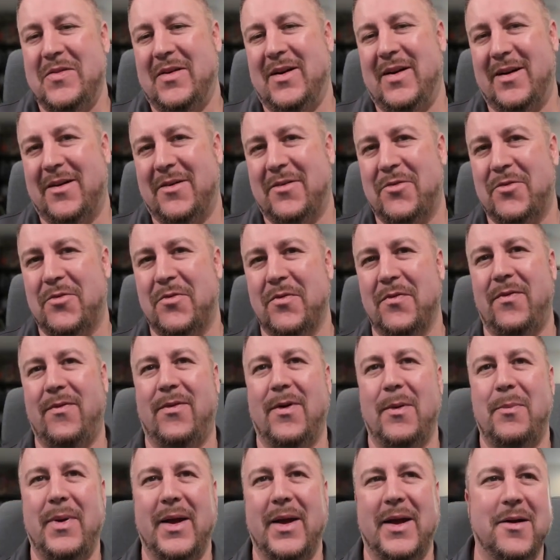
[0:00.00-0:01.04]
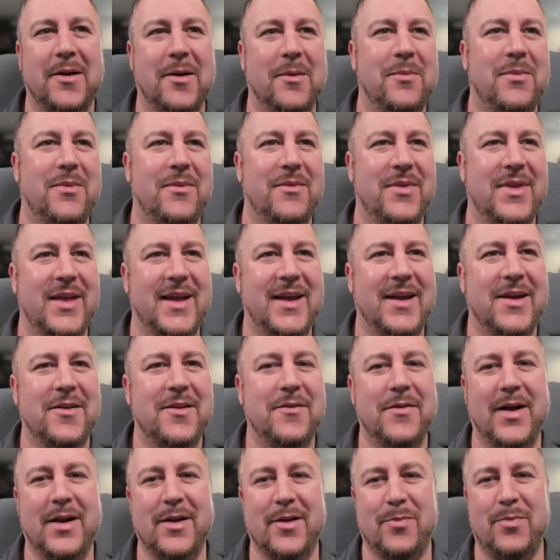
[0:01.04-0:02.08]
like flipping up the
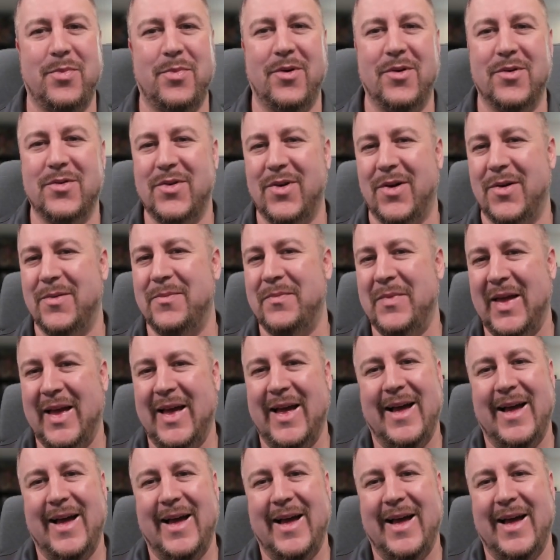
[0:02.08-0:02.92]
advanced proton.